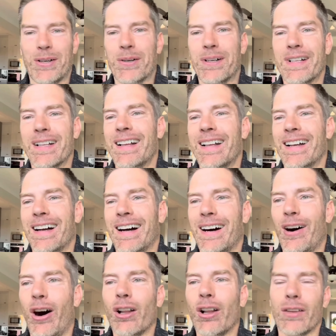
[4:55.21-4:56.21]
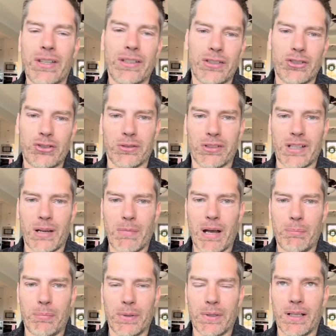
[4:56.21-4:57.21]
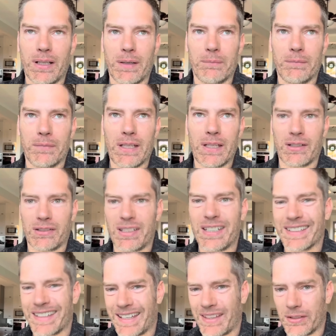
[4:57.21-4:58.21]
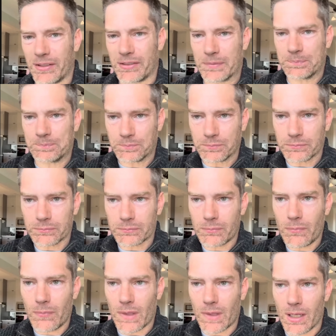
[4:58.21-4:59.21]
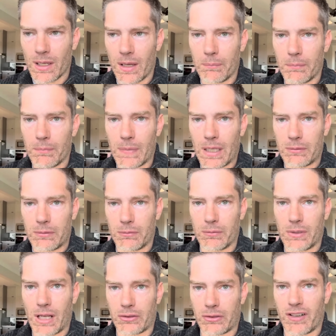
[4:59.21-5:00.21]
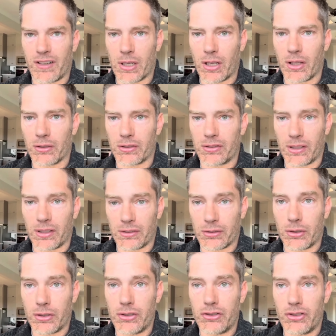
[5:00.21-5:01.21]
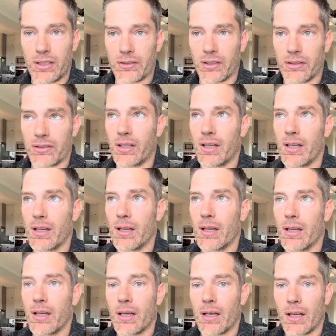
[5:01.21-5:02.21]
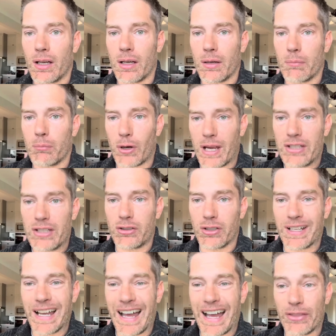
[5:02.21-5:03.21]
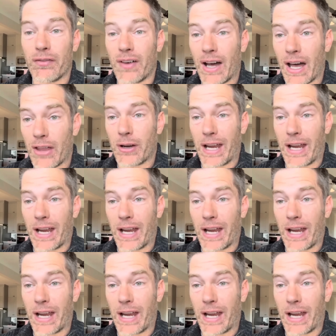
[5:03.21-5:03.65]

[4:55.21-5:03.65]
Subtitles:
So all of these issues come up in a scene like this. And Dr. Effman also says, could Jesus pray to God the